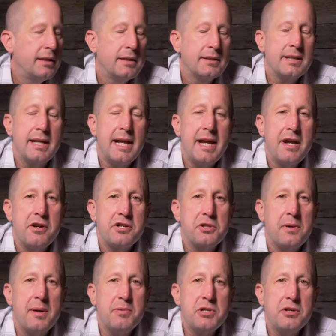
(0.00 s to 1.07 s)
Today our
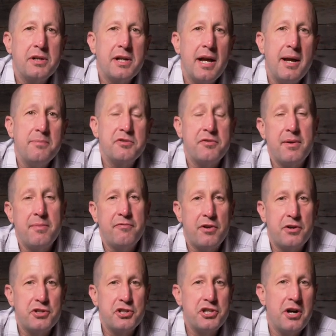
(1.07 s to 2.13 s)
scripture comes from
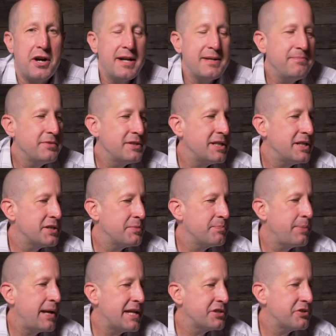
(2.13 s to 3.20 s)
First John, since
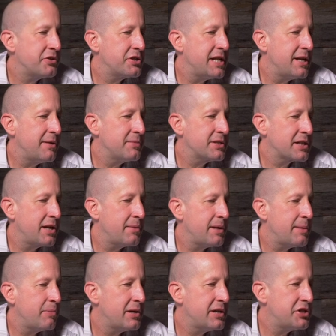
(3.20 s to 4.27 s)
Pastor Tim is going to
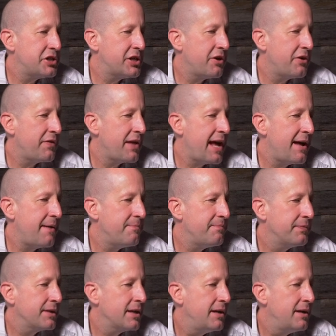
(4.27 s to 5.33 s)
be preaching on that.
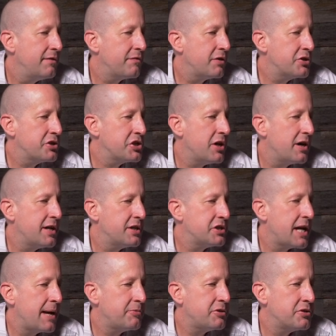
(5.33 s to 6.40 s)
First John
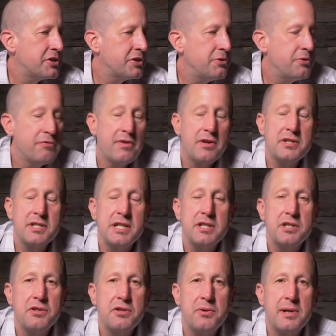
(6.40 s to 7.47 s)
chapter two,
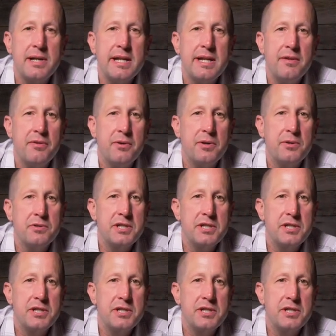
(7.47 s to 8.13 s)
verses three through